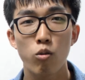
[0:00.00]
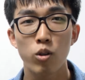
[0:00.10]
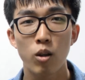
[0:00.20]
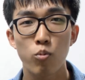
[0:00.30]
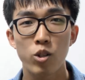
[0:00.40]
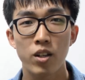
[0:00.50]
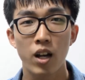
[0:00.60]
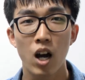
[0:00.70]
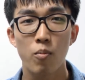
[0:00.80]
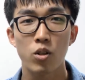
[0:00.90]
3D
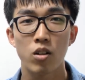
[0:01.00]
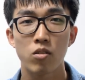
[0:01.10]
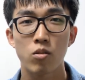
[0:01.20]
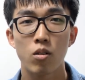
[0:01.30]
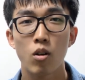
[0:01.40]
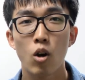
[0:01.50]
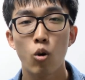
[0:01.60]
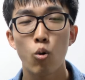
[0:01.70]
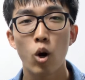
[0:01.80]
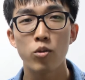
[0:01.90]
printing hobbyists
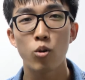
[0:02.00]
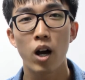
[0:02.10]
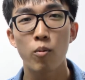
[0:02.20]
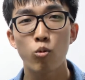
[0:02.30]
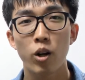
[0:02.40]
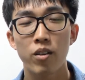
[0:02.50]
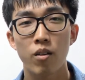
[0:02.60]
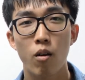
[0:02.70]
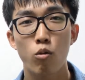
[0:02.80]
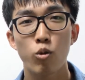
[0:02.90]
who want to upgrade
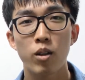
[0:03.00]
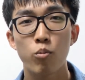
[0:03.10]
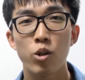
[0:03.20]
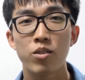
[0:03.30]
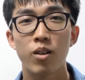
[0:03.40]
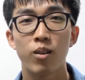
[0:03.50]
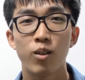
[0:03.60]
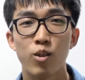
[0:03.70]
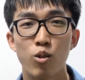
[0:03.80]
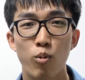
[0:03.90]
their 3D printer
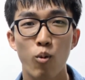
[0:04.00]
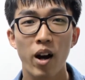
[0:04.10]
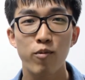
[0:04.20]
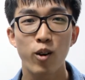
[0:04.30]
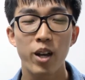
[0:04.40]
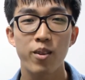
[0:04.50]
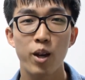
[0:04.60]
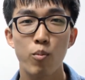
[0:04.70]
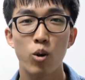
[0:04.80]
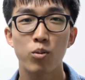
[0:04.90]
to be Wi-Fi
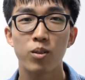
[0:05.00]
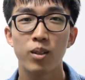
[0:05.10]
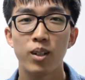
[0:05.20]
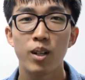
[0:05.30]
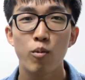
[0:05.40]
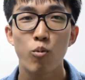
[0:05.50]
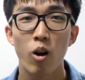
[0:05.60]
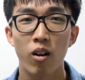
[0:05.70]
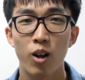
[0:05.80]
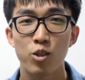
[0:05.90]
enabled, we're
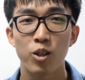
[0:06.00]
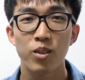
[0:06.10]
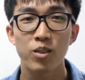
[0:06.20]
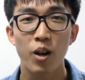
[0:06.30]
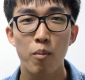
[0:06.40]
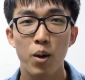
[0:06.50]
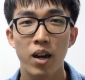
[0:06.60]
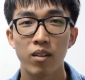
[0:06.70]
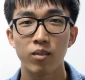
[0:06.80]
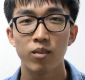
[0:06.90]
launching this
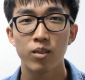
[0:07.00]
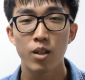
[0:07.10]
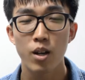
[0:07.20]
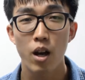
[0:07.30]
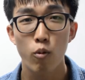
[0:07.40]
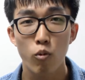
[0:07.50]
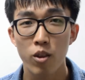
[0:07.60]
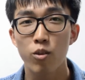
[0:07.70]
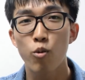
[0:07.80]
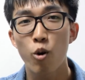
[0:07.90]
campaign. And
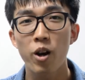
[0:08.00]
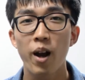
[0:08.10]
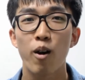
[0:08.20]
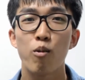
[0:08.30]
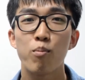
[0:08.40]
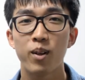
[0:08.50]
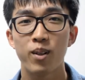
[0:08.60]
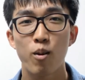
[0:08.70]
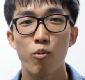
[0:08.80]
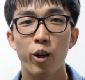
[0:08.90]
with your help,
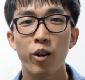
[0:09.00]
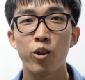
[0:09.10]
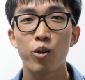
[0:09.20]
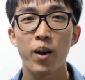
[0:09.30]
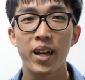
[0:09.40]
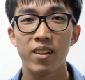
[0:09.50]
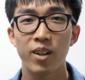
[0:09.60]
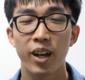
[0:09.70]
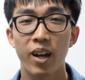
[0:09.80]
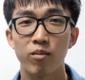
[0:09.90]
we're going to make it
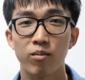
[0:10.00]
again.